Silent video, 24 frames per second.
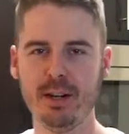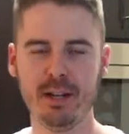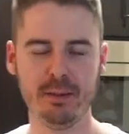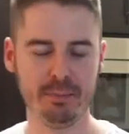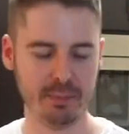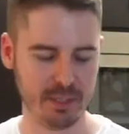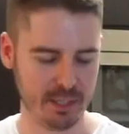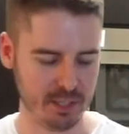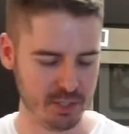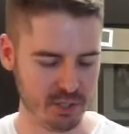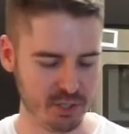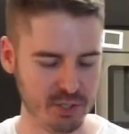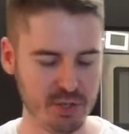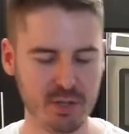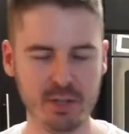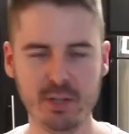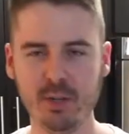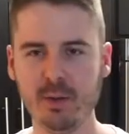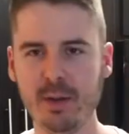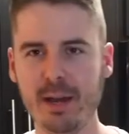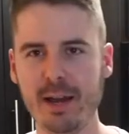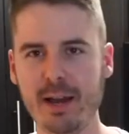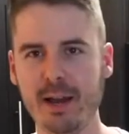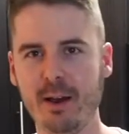I'm going to show you
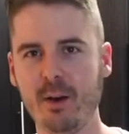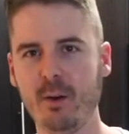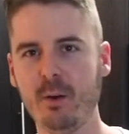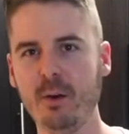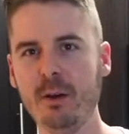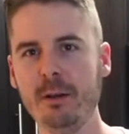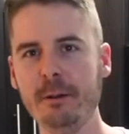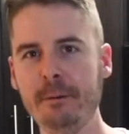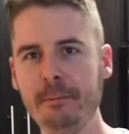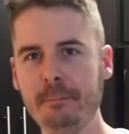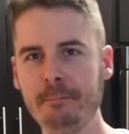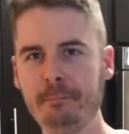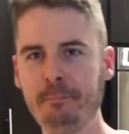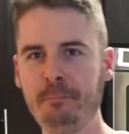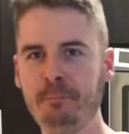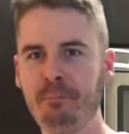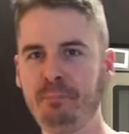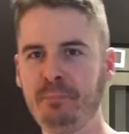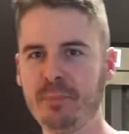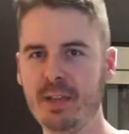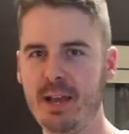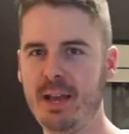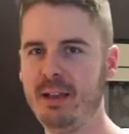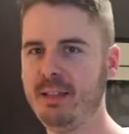how
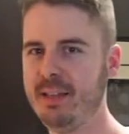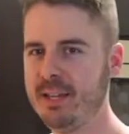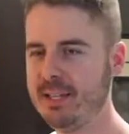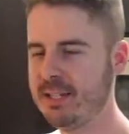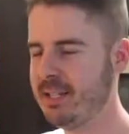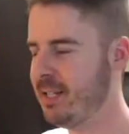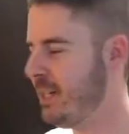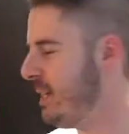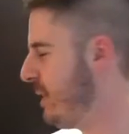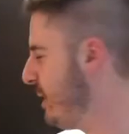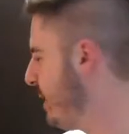I like to eat